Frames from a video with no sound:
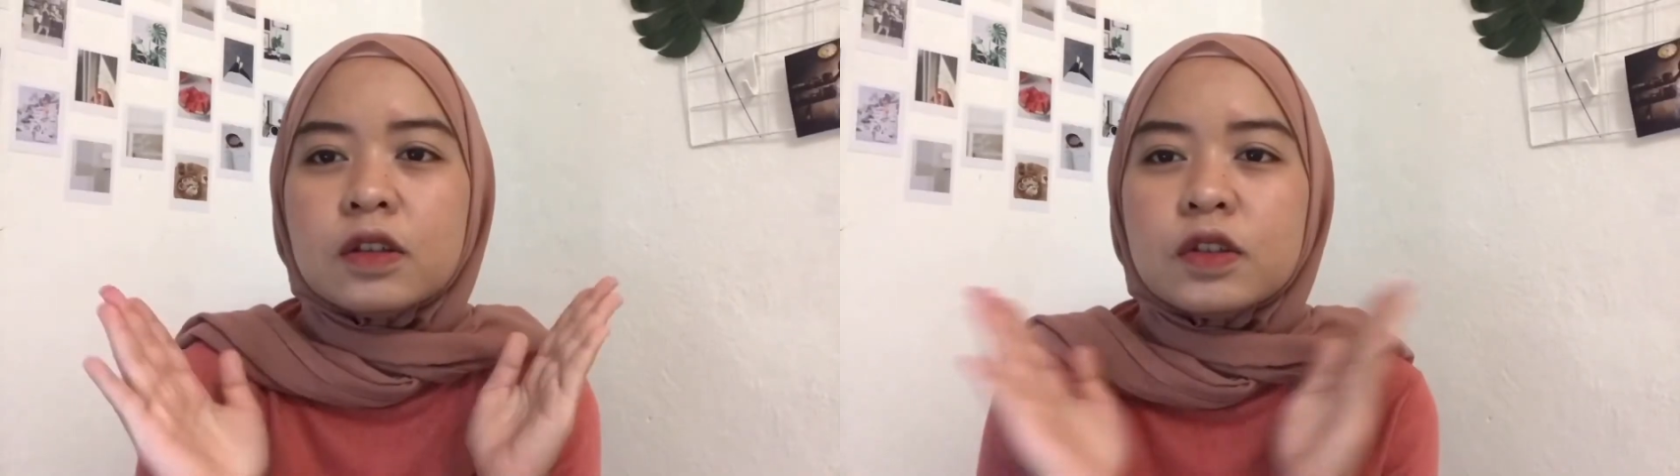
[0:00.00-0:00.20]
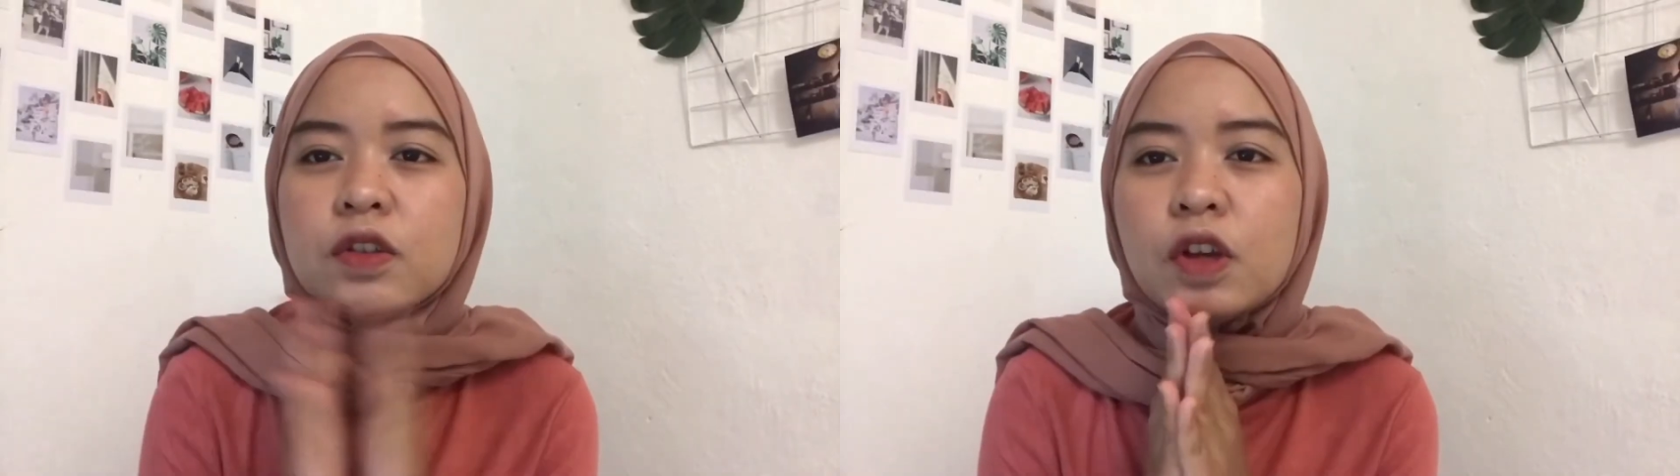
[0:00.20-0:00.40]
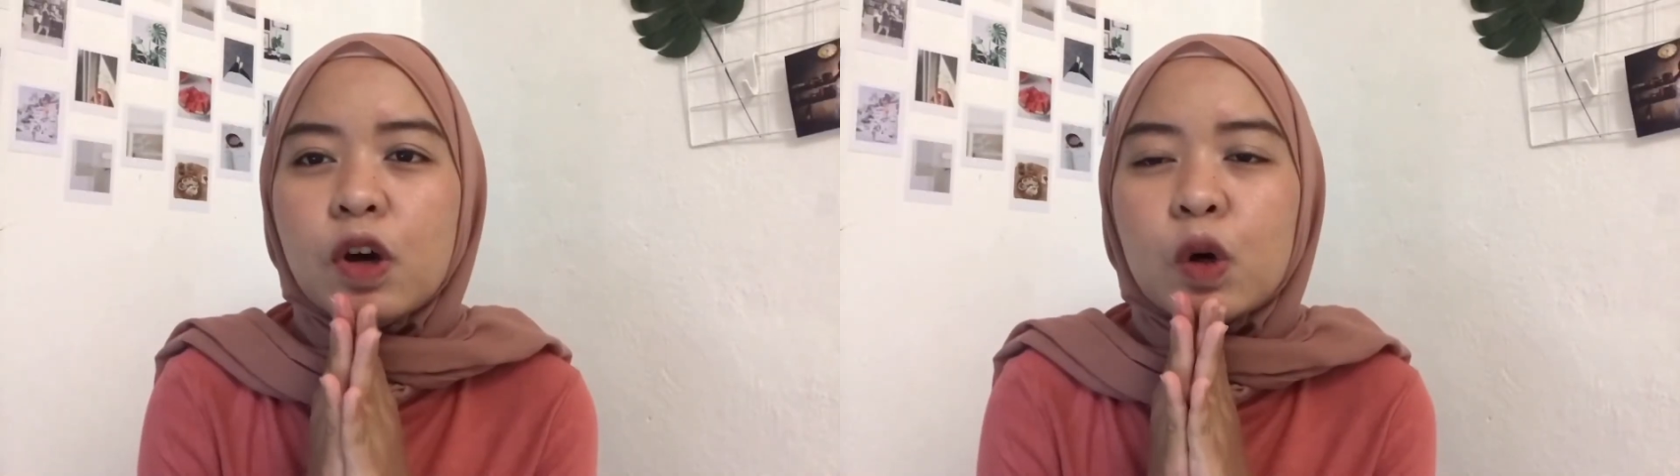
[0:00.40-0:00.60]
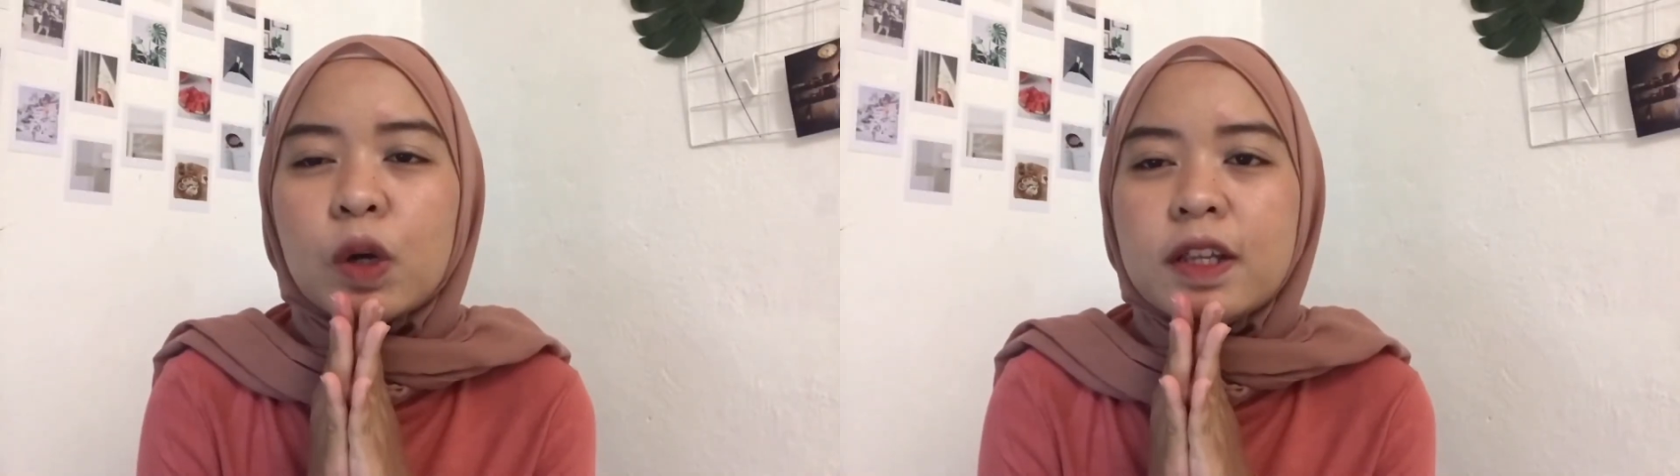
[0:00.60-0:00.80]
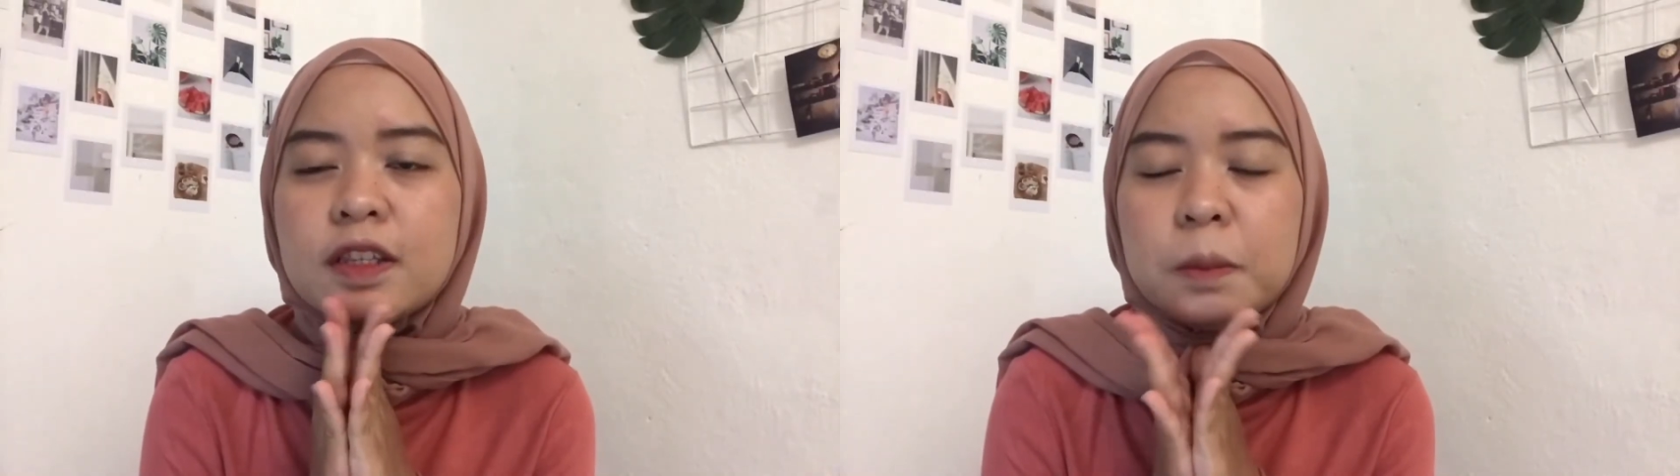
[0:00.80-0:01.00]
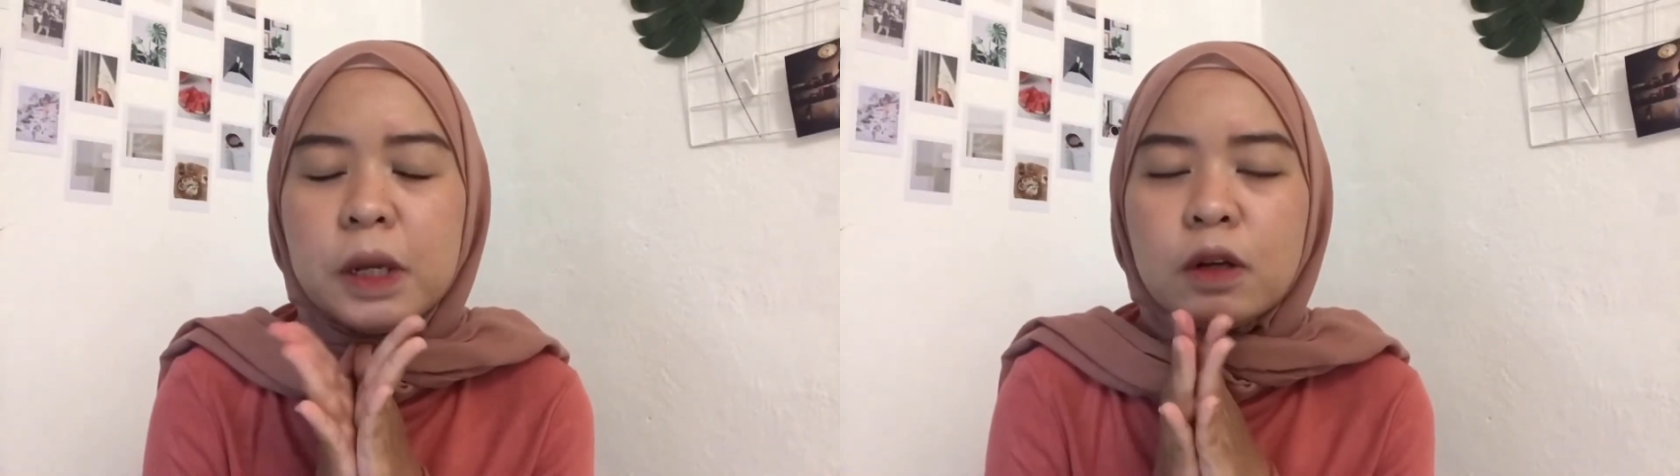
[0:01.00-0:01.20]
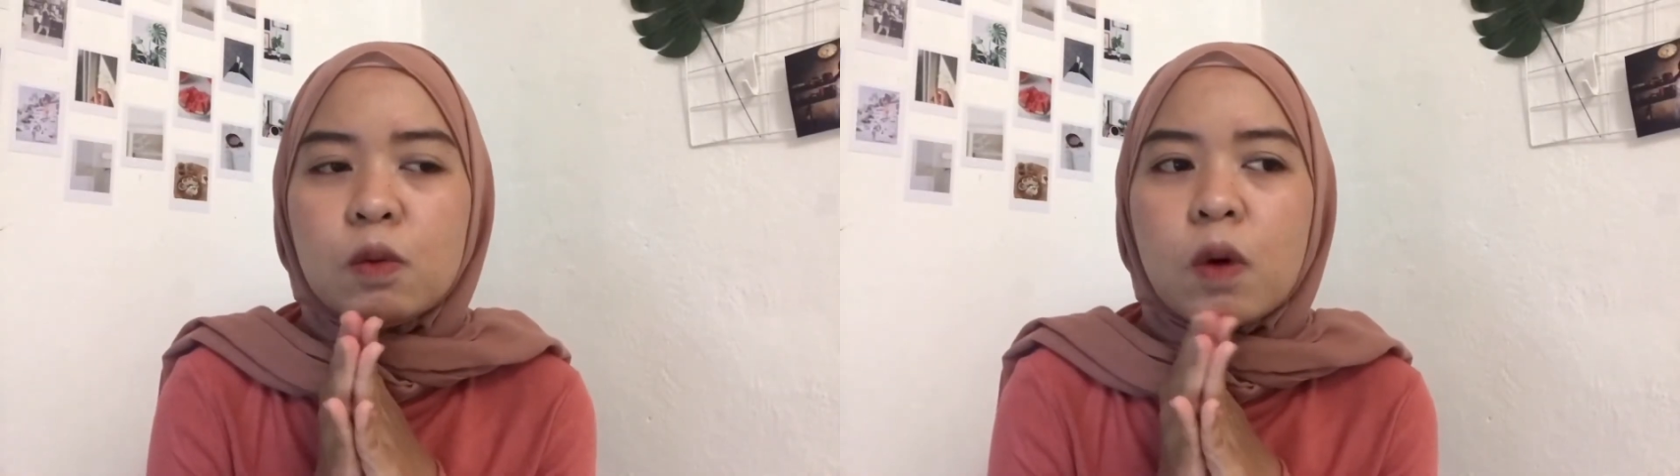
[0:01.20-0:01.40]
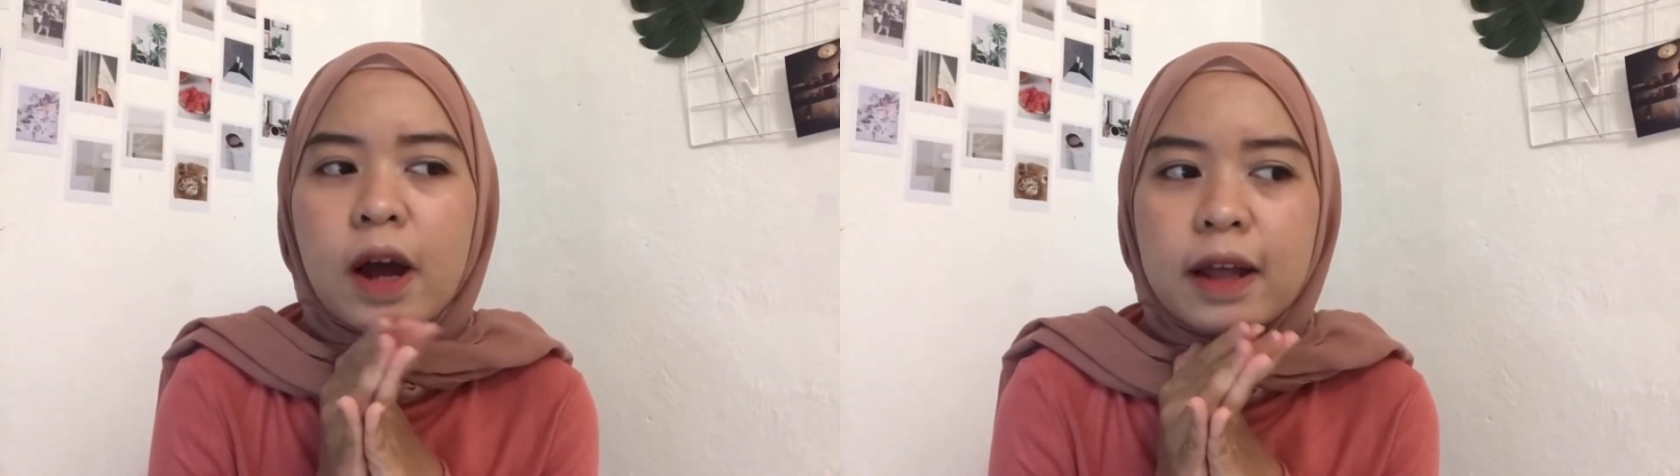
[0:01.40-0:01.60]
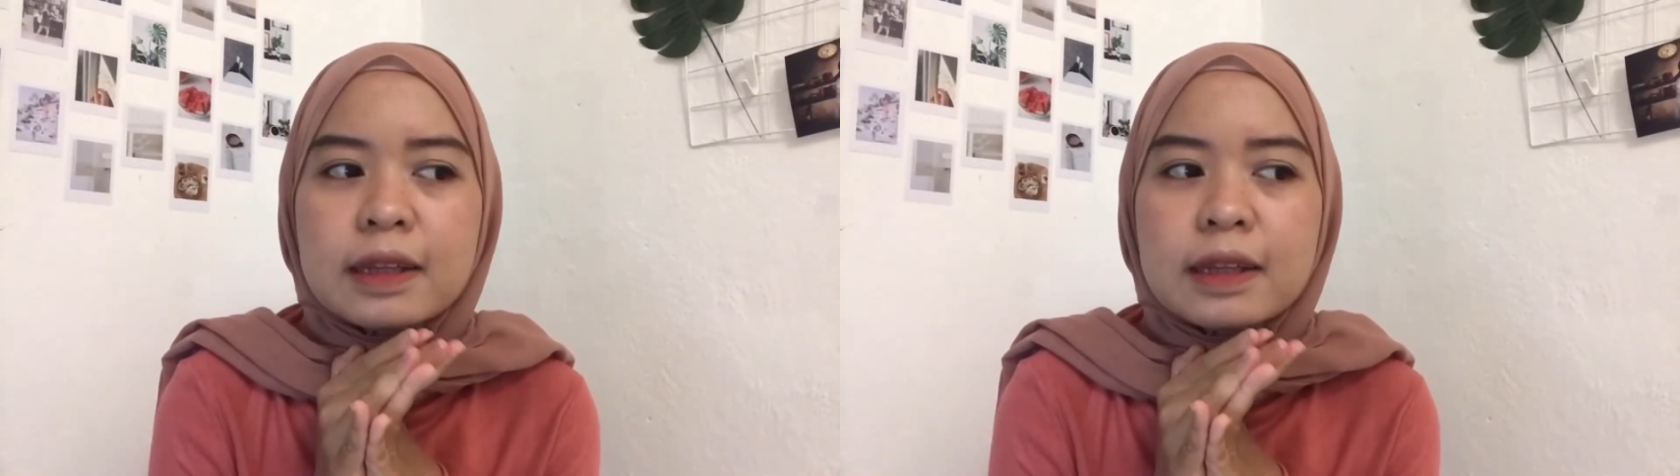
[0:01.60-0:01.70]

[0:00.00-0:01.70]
So it's been a while